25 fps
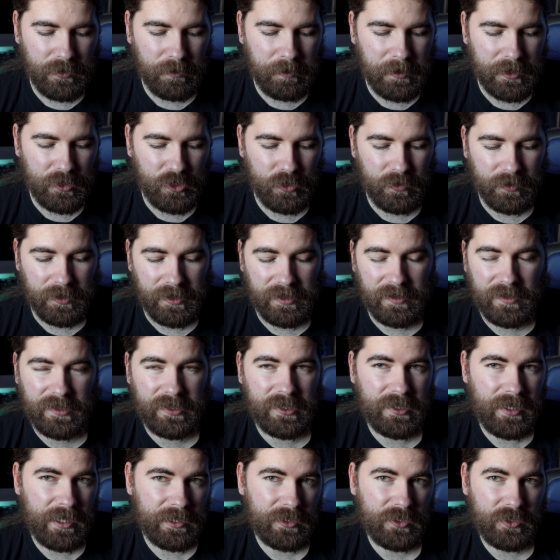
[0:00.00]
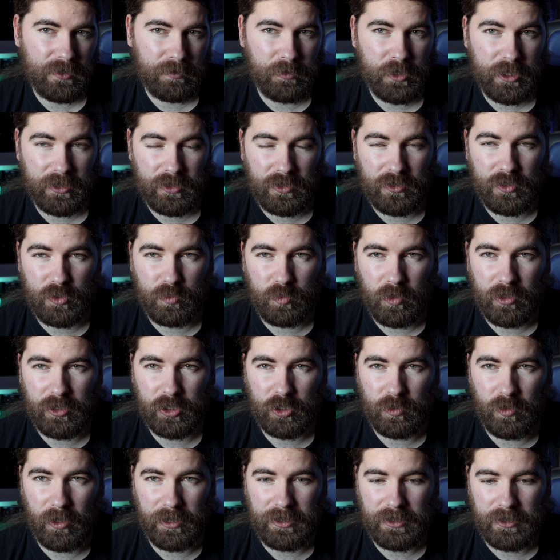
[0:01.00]
are a bit tricky, the select subject does work
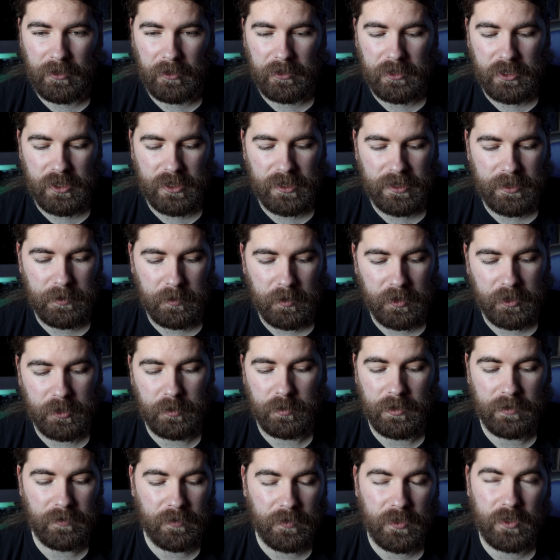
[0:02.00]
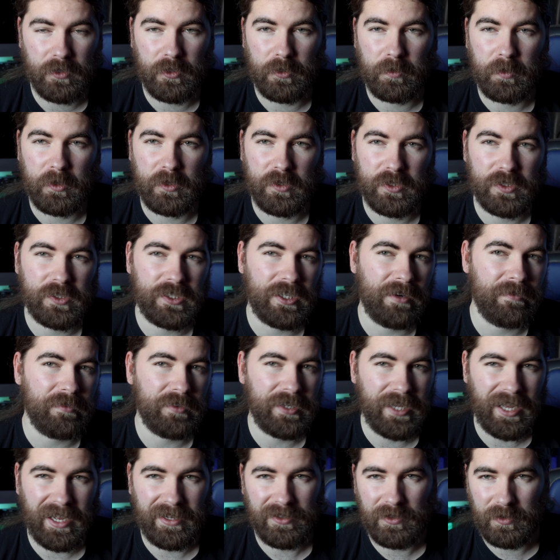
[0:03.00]
quite nicely. It works well for humans,
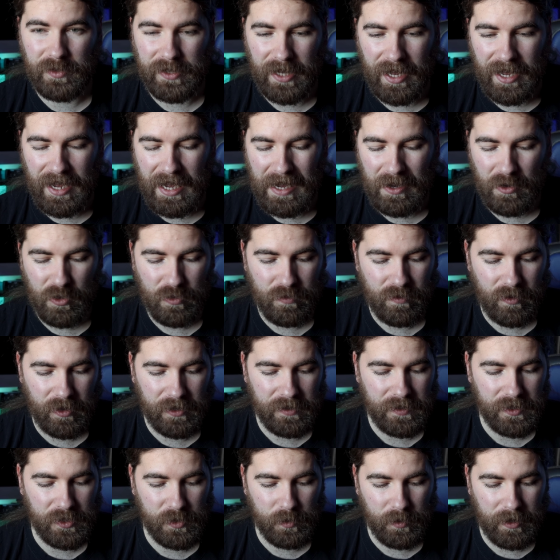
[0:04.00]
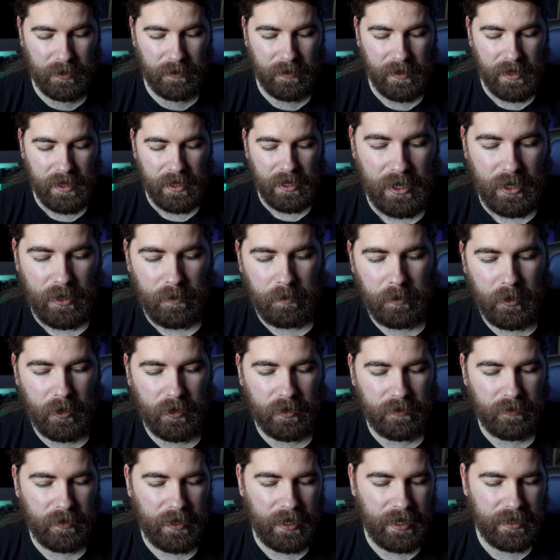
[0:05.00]
generally handles hair all right as well.
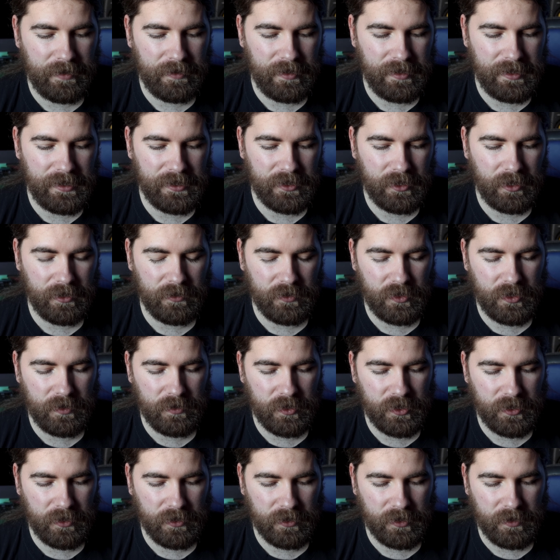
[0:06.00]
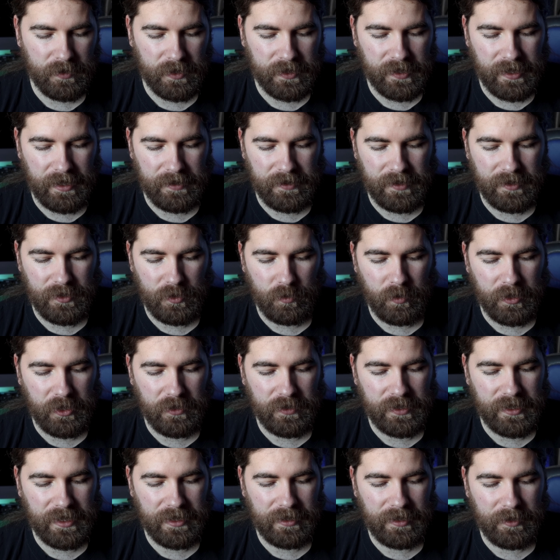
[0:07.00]
But in these kind of circumstances, when
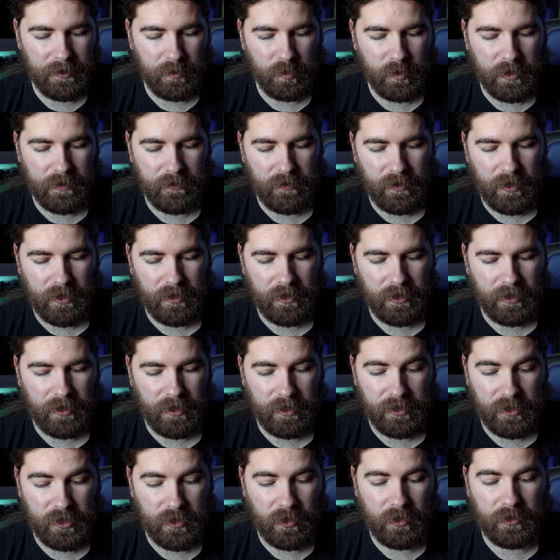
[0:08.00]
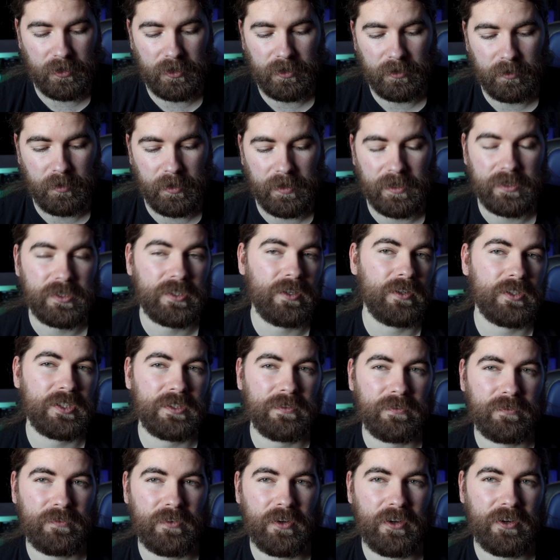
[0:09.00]
you're dealing with a dog, where there's lots
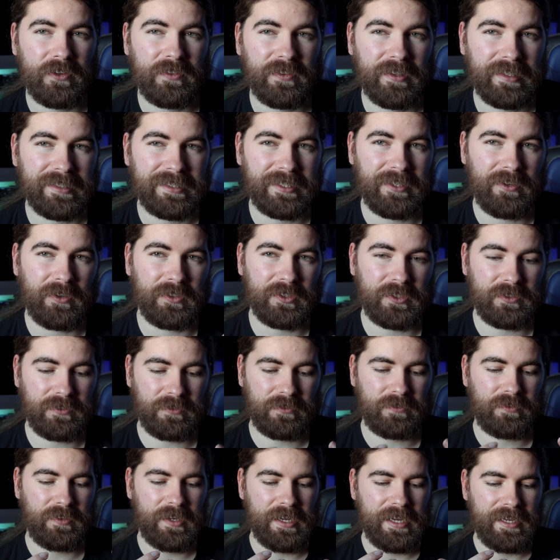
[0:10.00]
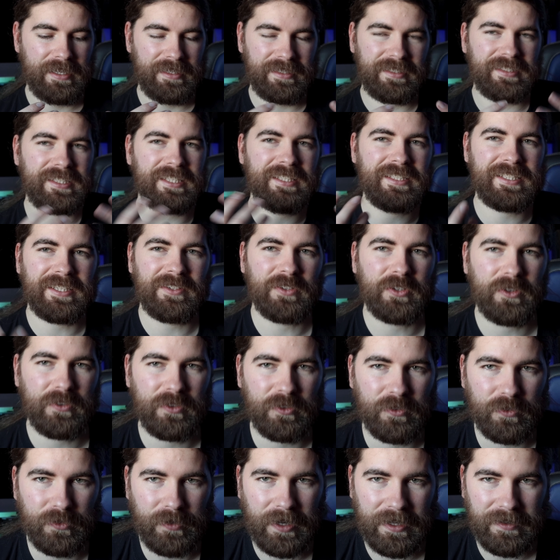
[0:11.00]
of fur, there's lots of detail
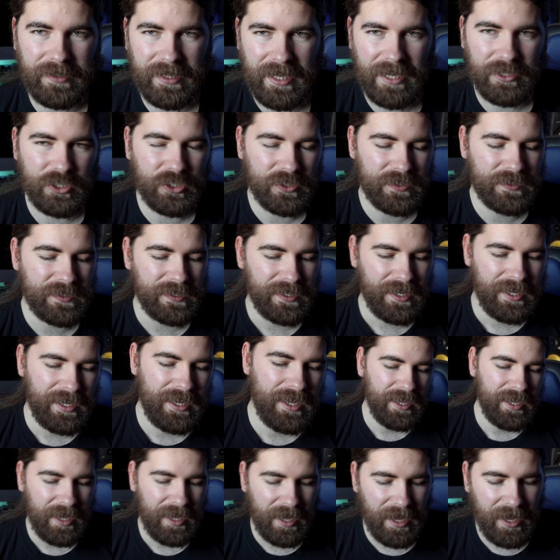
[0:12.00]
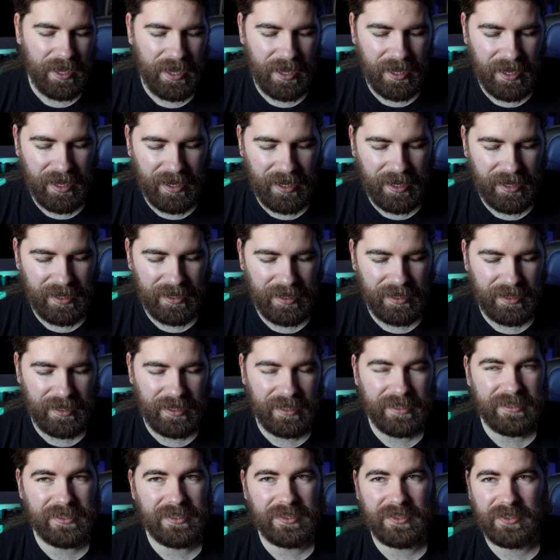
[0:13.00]
going on around the edges, it
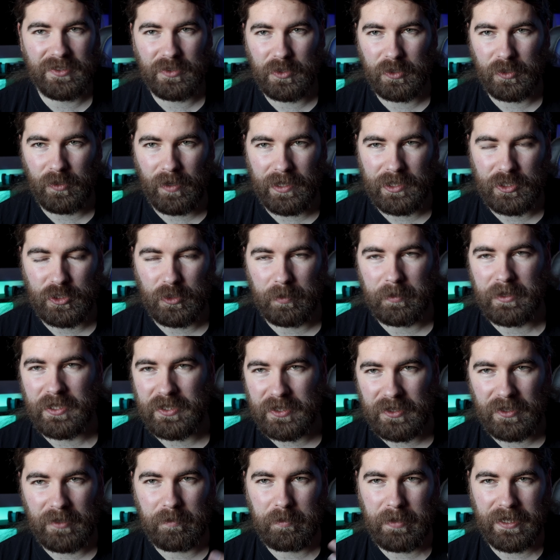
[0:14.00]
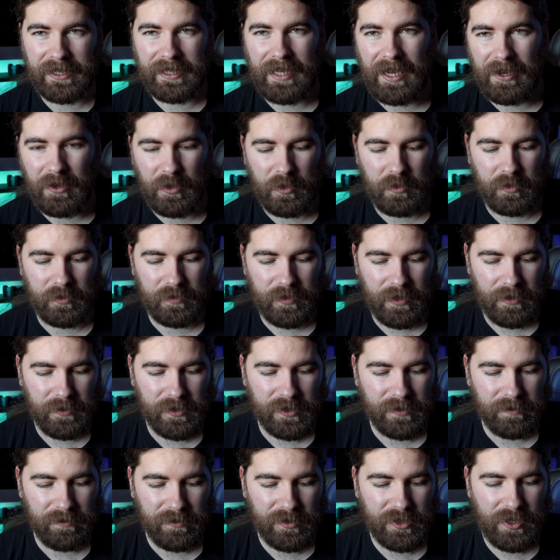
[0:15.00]
doesn't do a great job and it's going to pick out all of
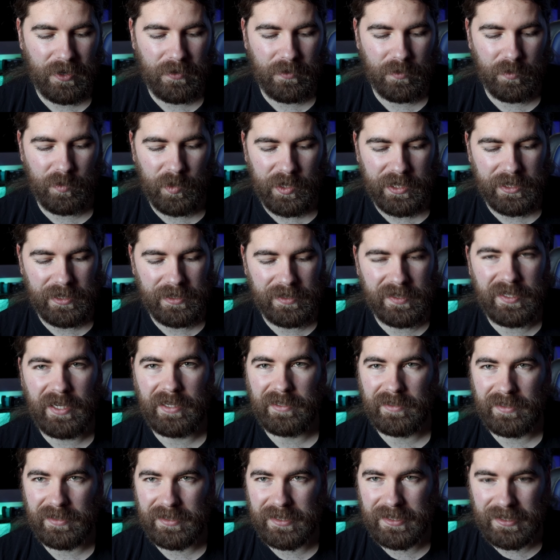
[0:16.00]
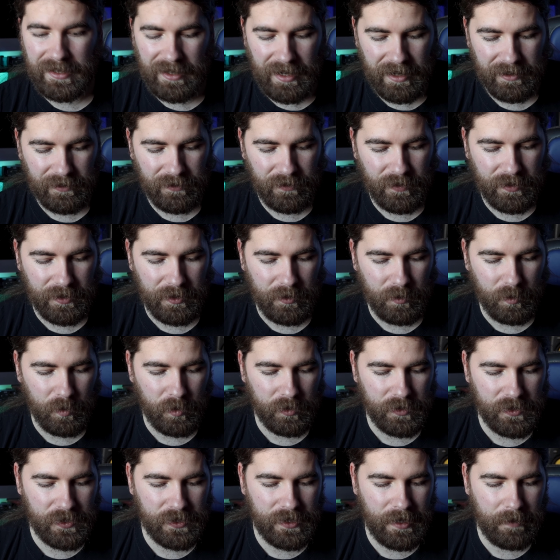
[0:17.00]
those. So we can take this select thing
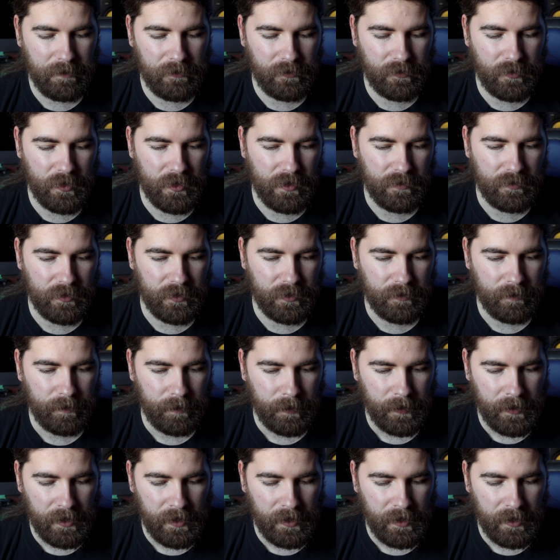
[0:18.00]
one step further